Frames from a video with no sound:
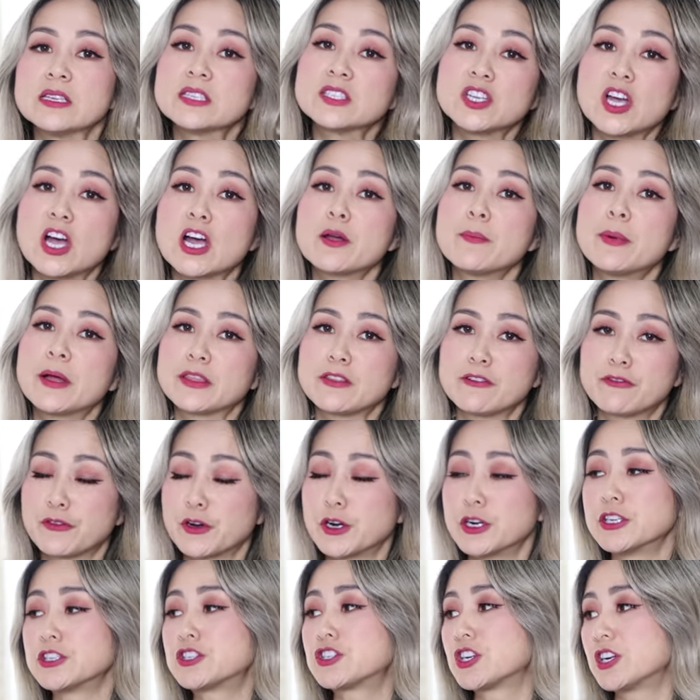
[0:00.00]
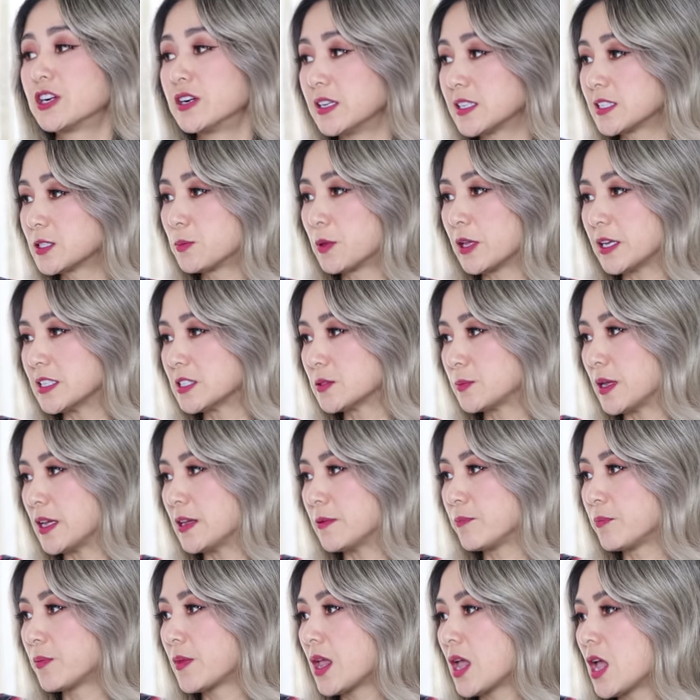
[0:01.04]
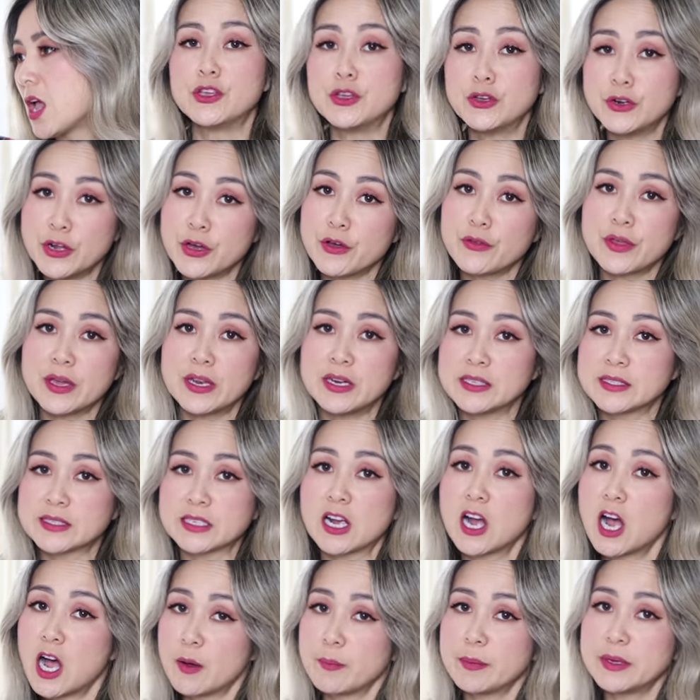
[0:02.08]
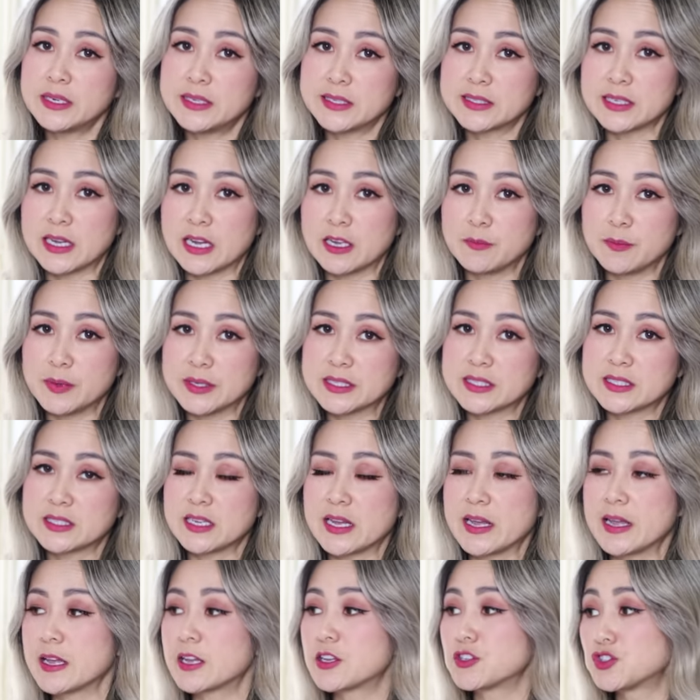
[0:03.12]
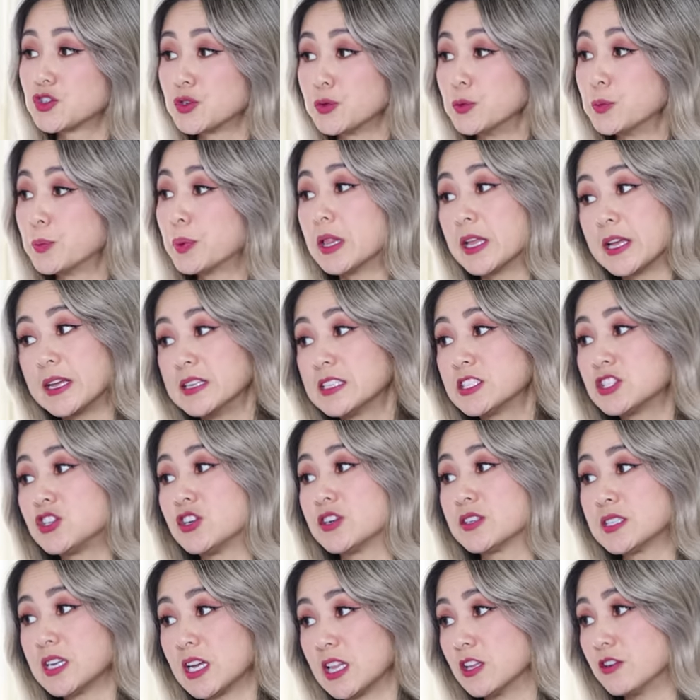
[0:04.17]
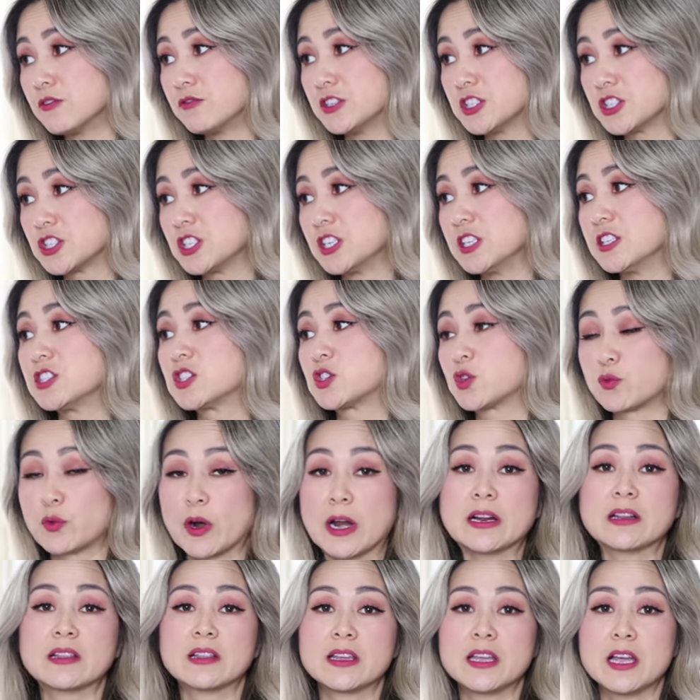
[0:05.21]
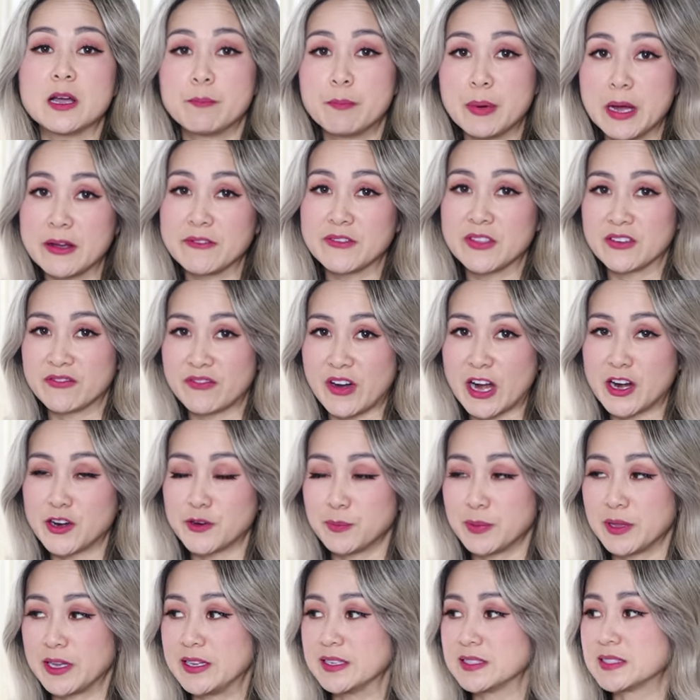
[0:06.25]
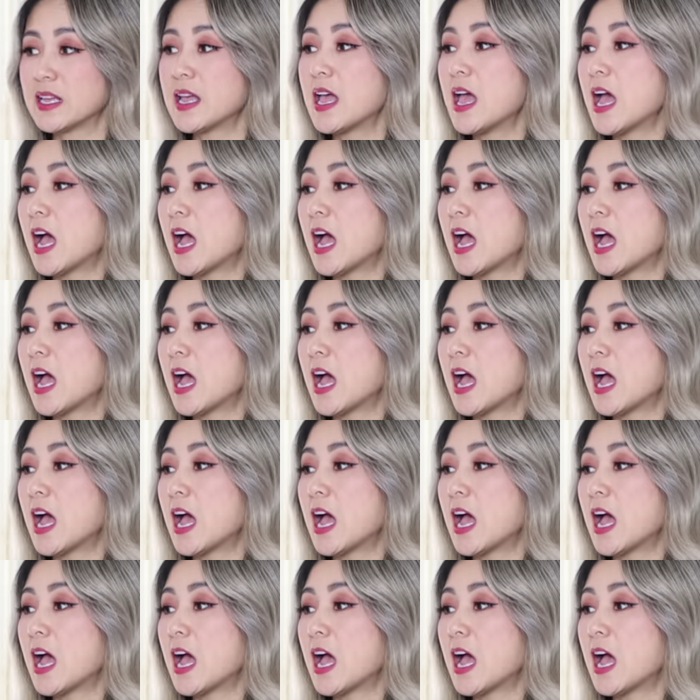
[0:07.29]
Let's talk about the furniture and its placement. You know that it's a common design mistake to place your television directly above the fireplace.